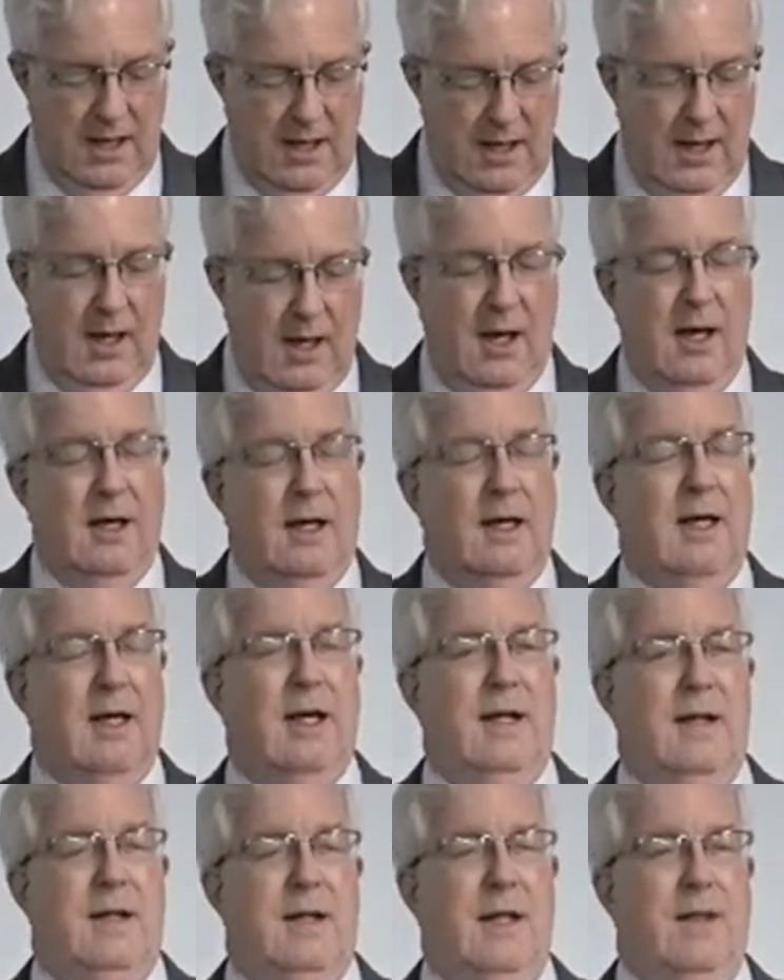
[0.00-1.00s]

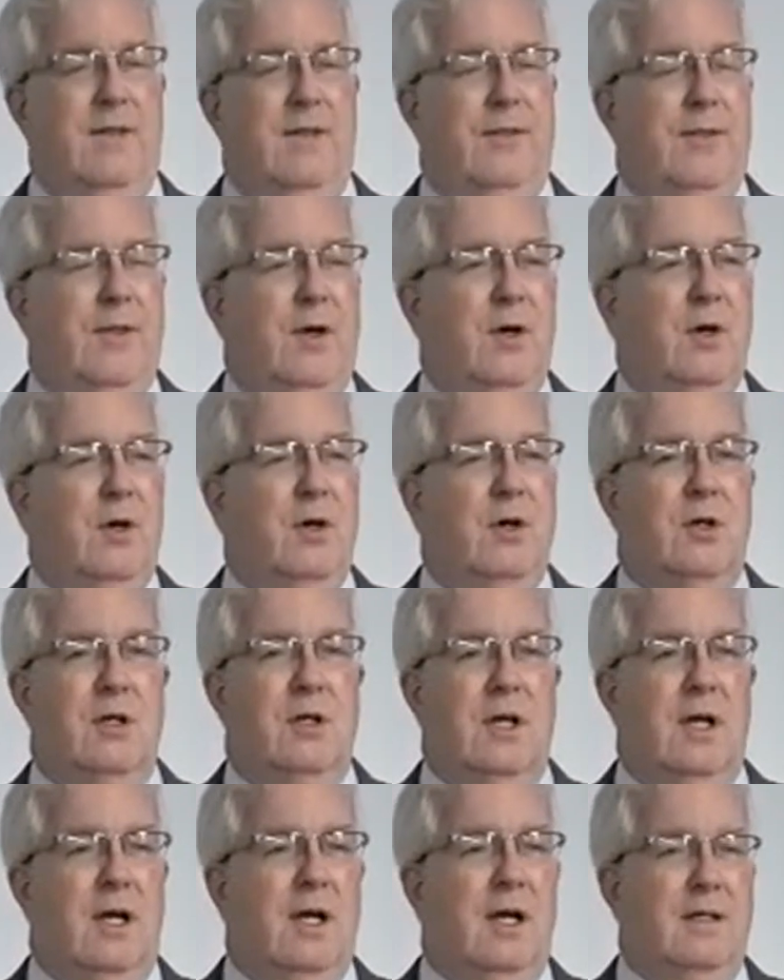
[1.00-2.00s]
And then third,
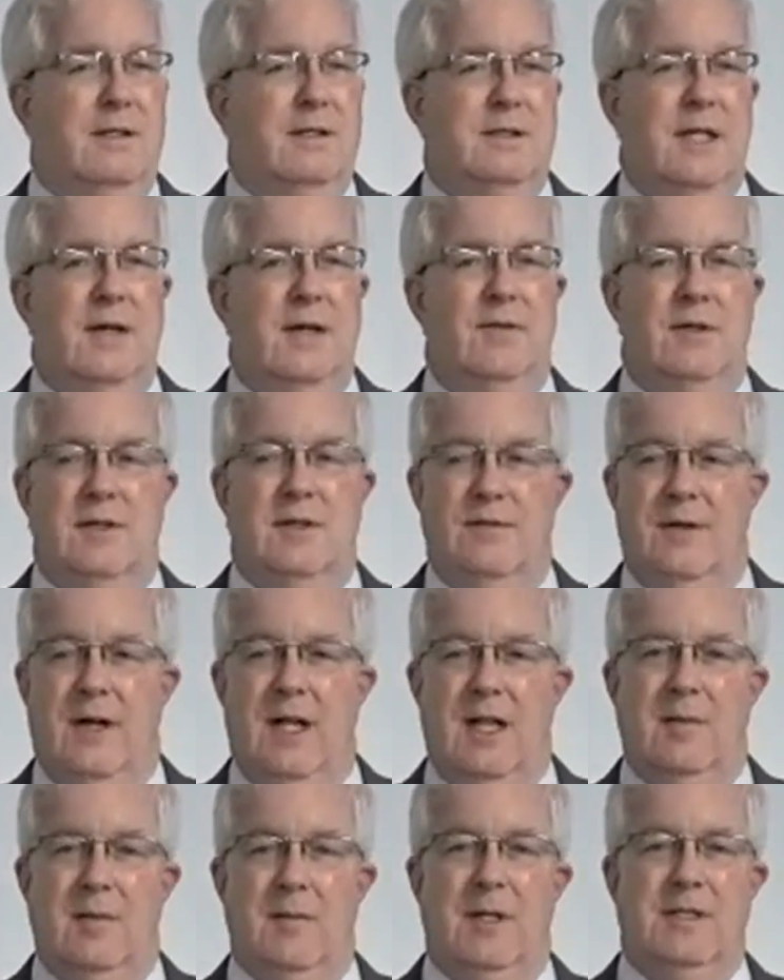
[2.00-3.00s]
several
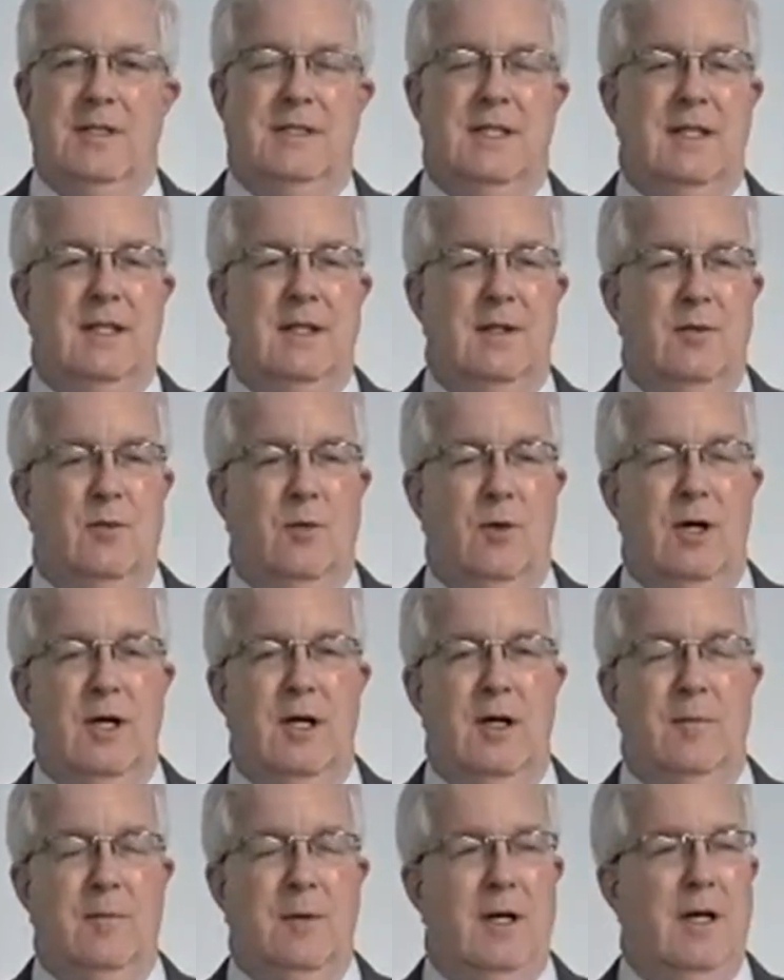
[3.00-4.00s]
developments in the
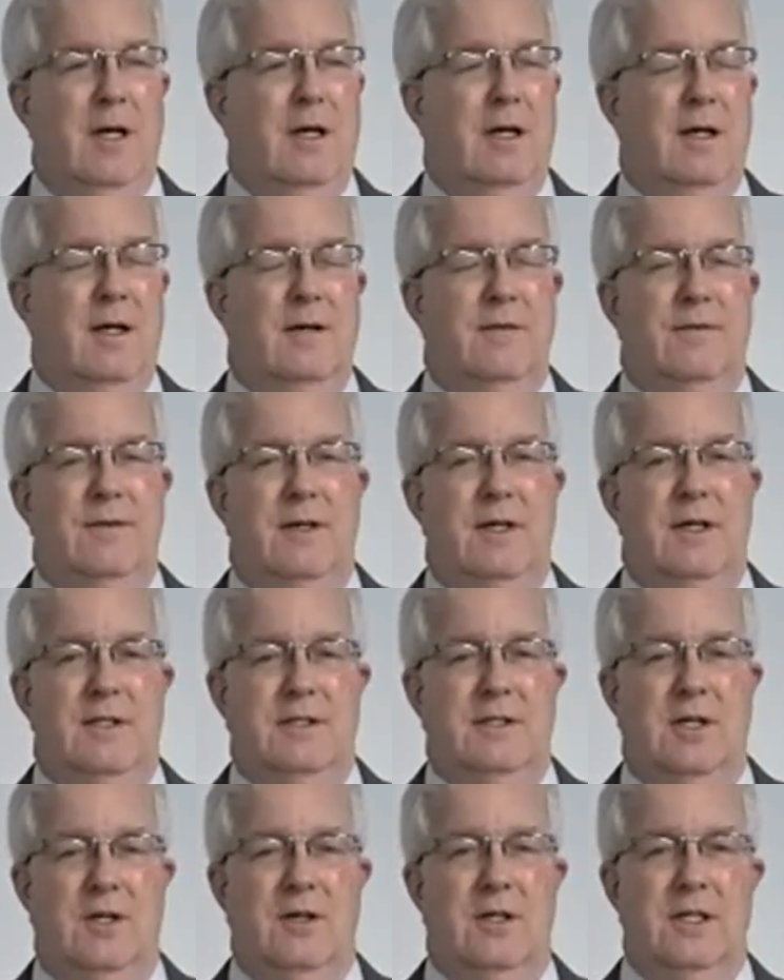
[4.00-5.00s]
realm of
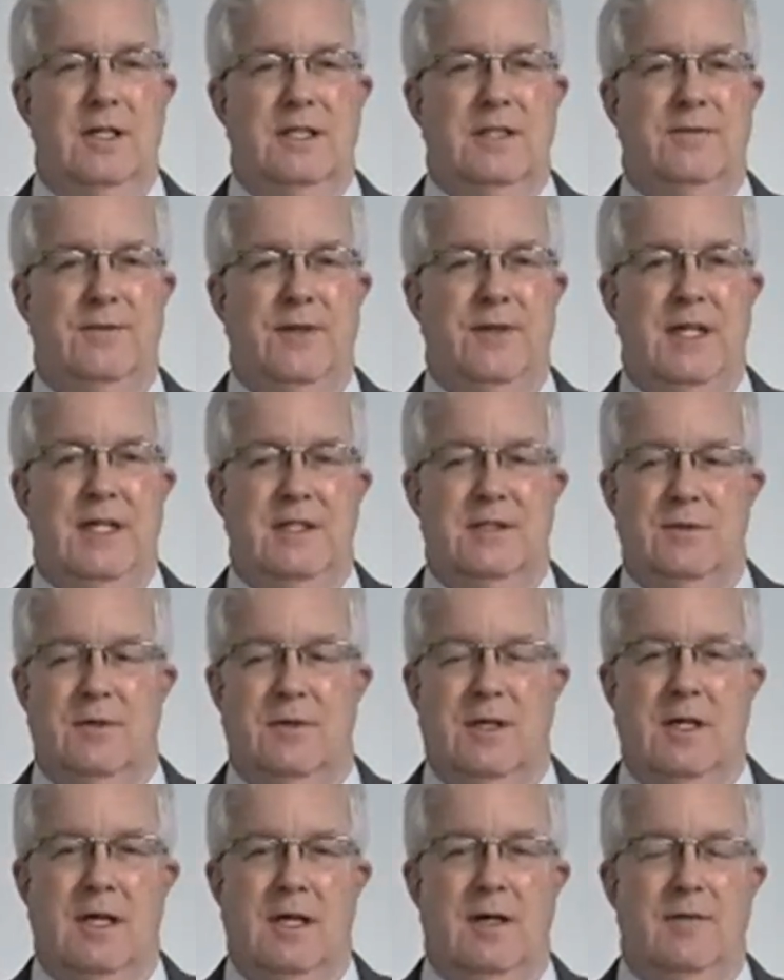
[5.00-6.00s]
attorney's fees
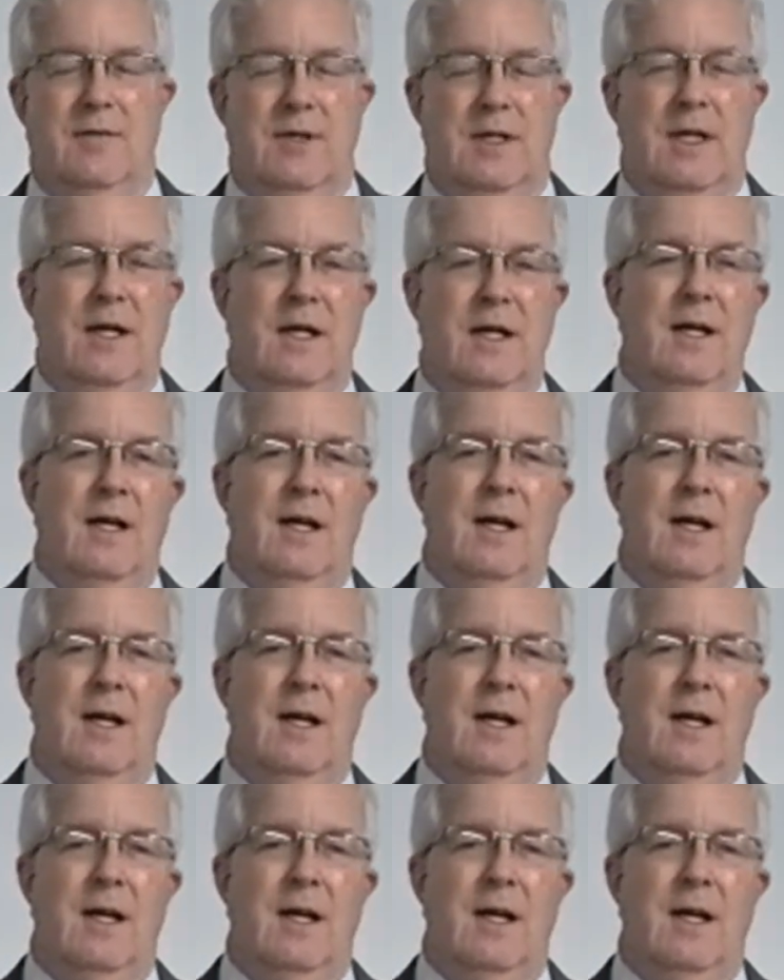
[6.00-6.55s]
recovery,